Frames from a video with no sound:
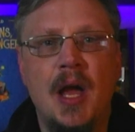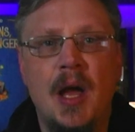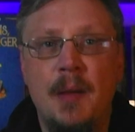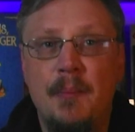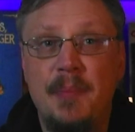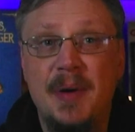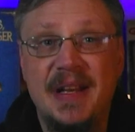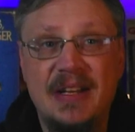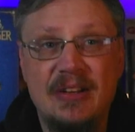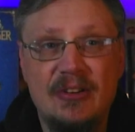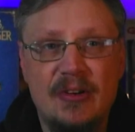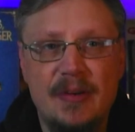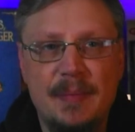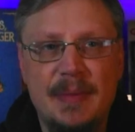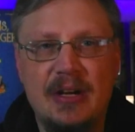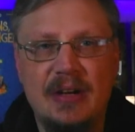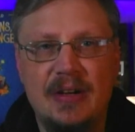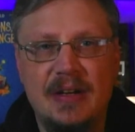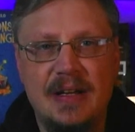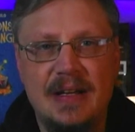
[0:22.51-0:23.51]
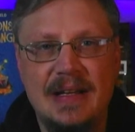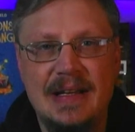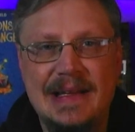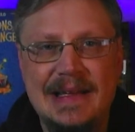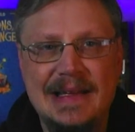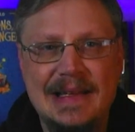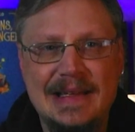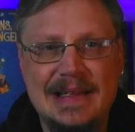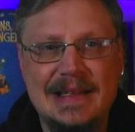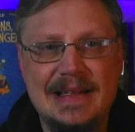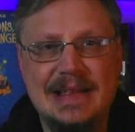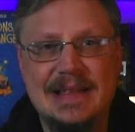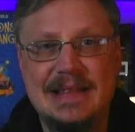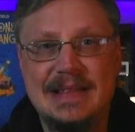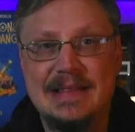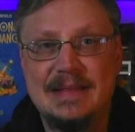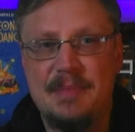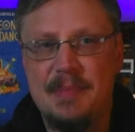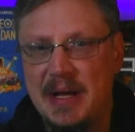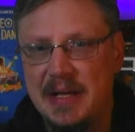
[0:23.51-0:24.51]
But here in America it is
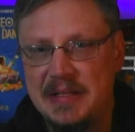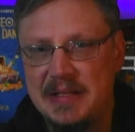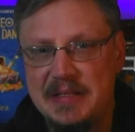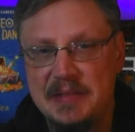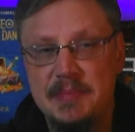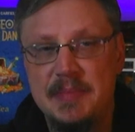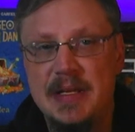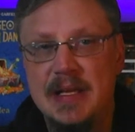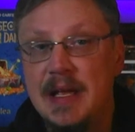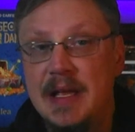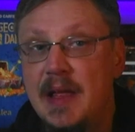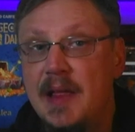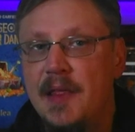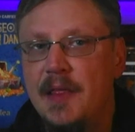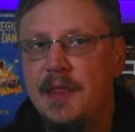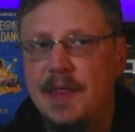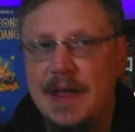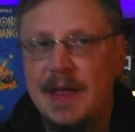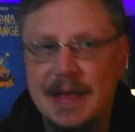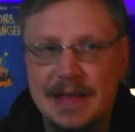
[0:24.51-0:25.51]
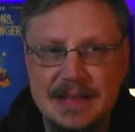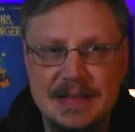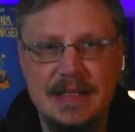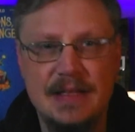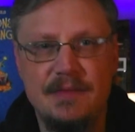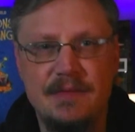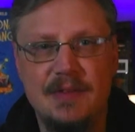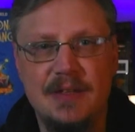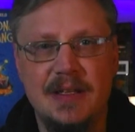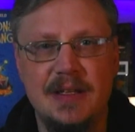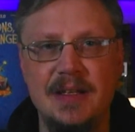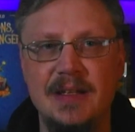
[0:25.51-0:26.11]
about to be Thanksgiving,